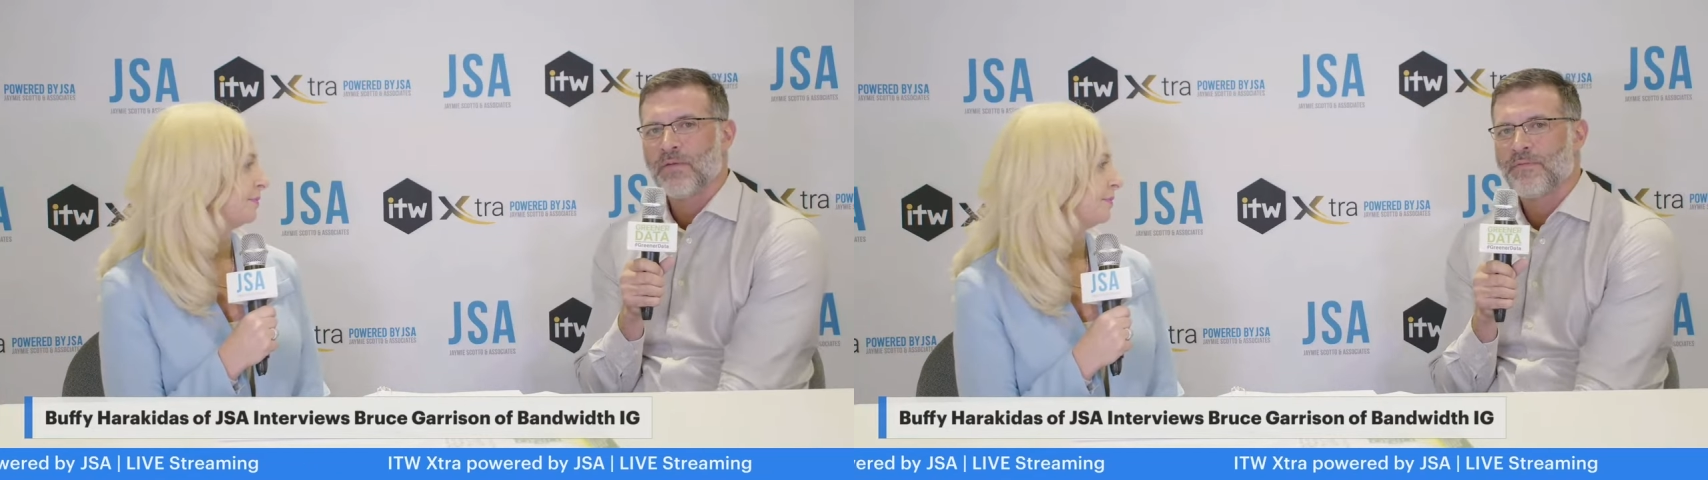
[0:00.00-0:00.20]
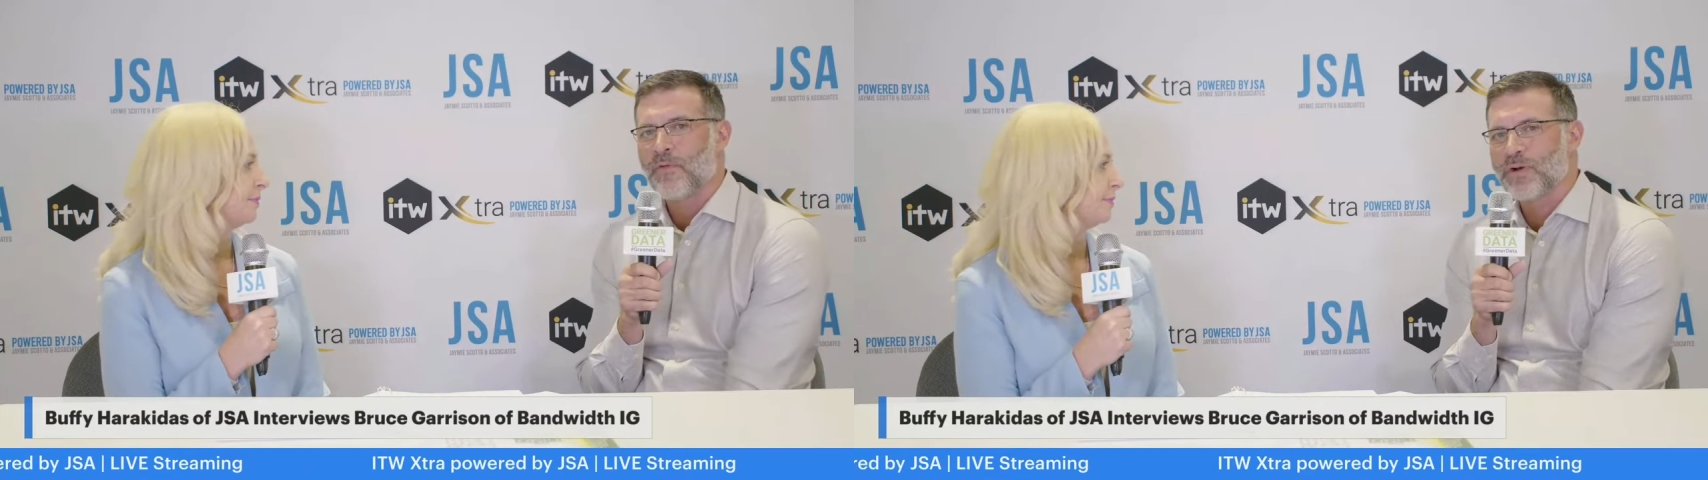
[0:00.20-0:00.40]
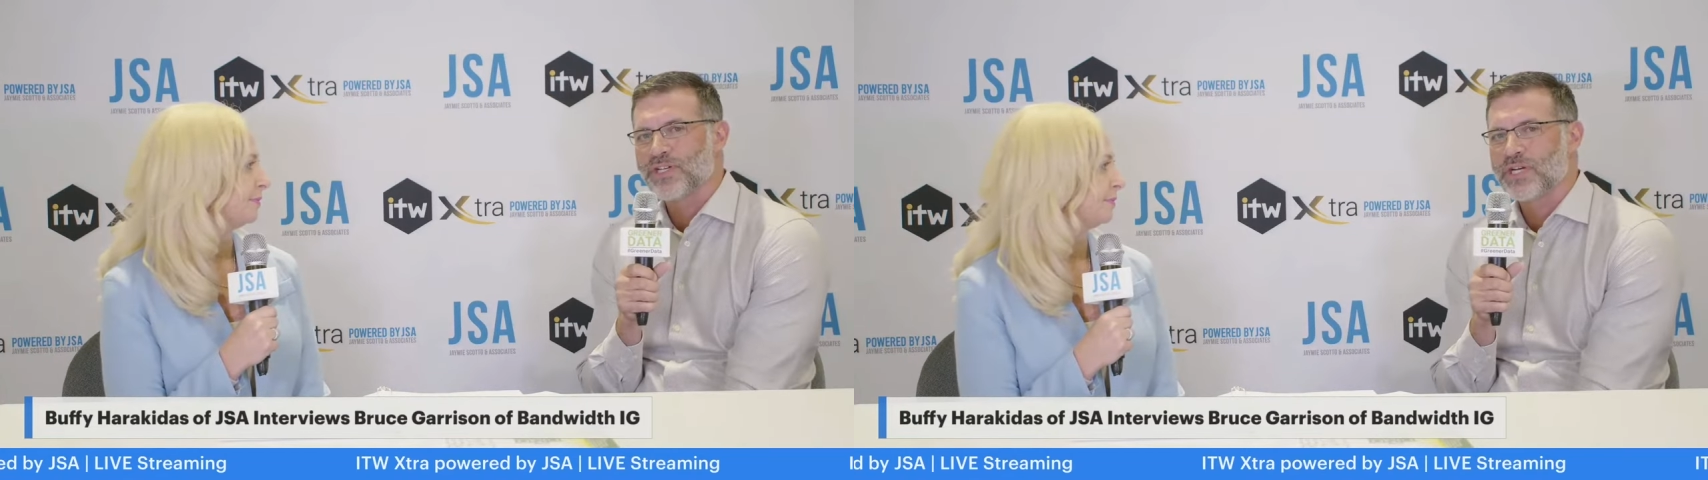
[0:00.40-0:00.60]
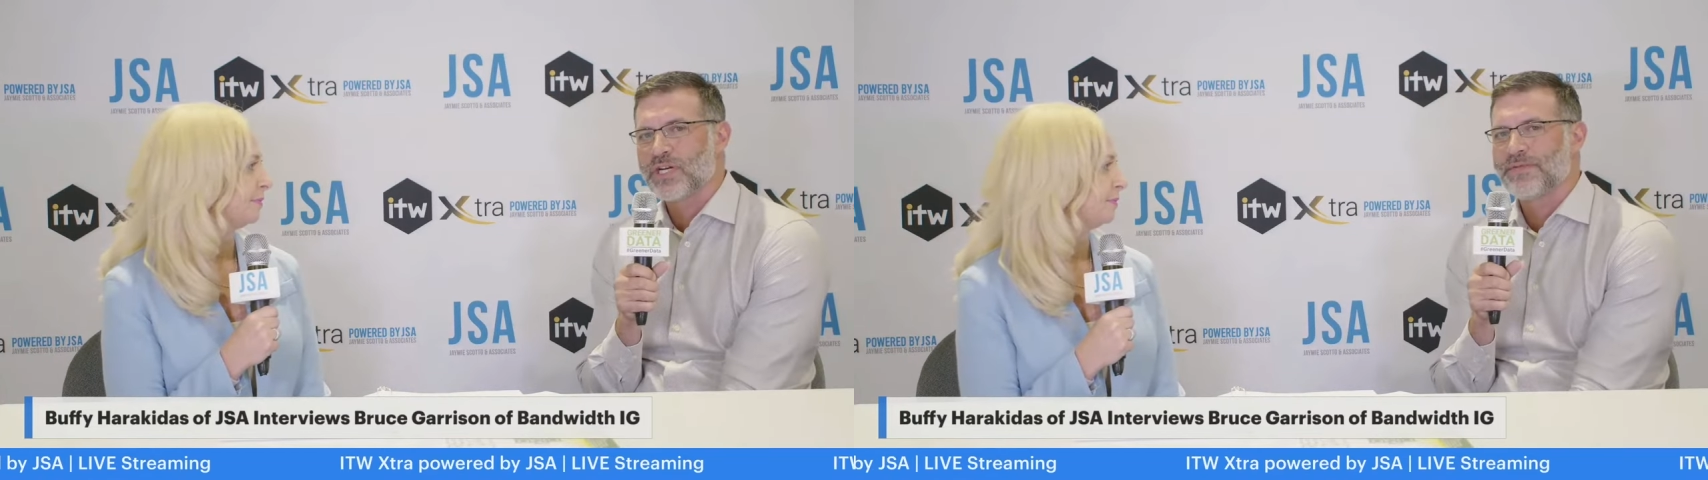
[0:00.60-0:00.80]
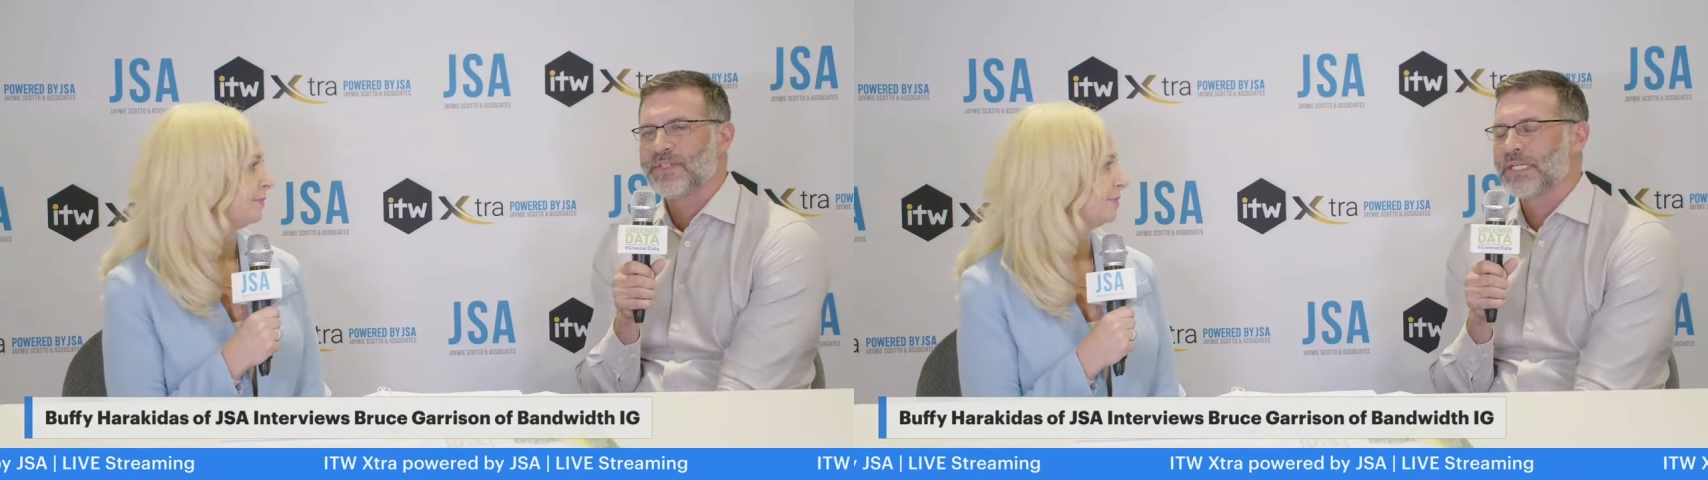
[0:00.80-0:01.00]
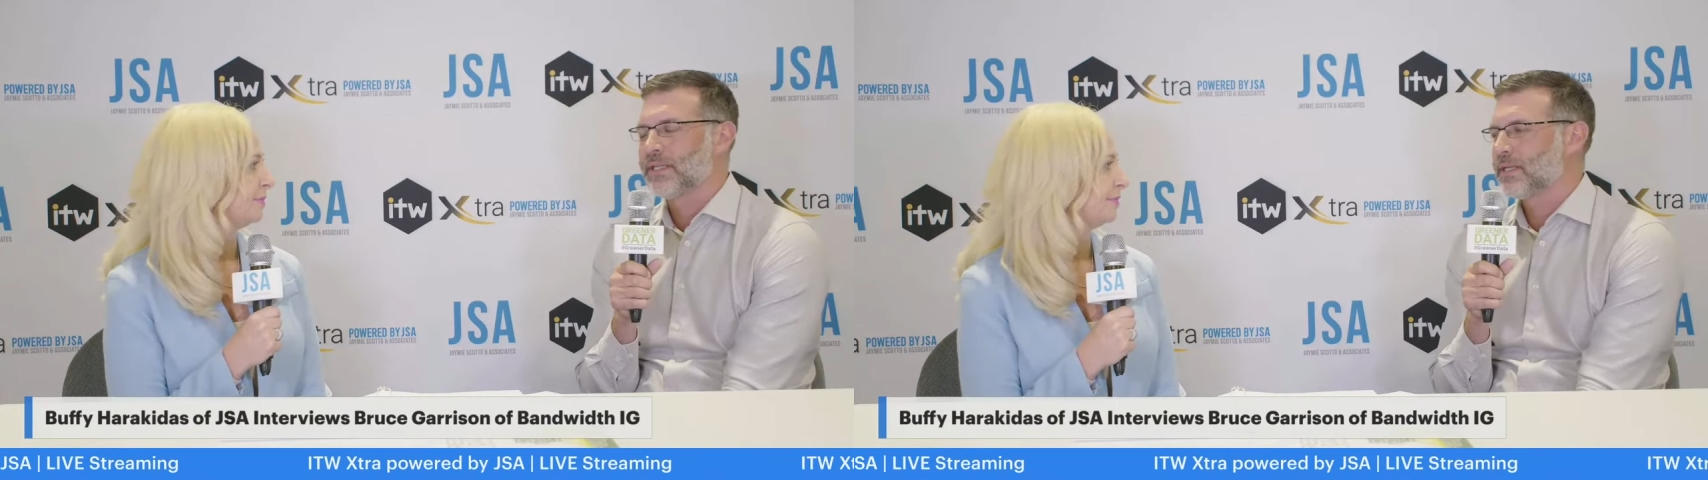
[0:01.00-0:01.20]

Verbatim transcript: fortunate enough to get